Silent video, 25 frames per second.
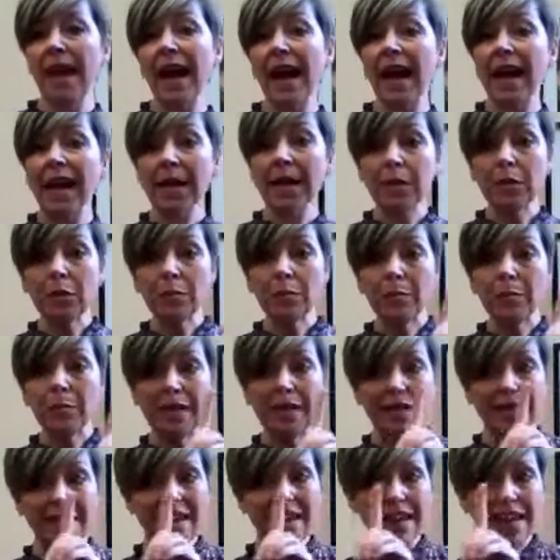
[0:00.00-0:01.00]
I'll
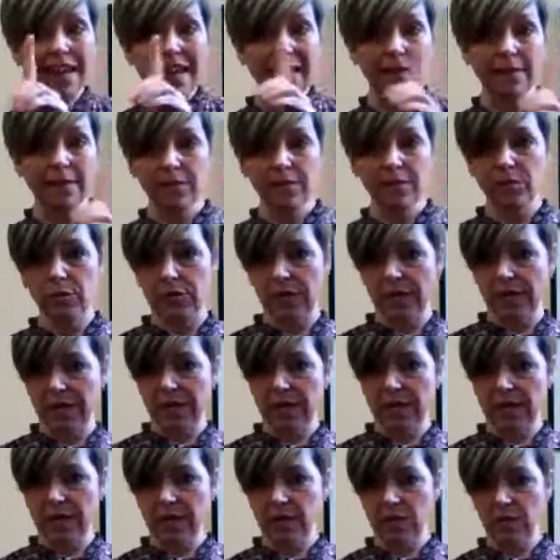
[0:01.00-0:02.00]
be there. So you
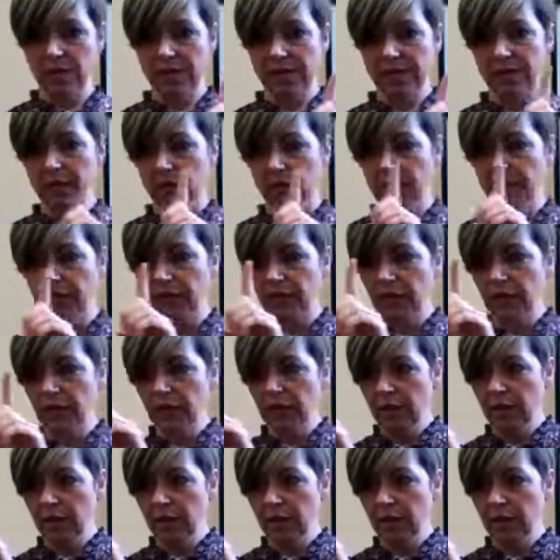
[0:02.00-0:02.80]
take yourself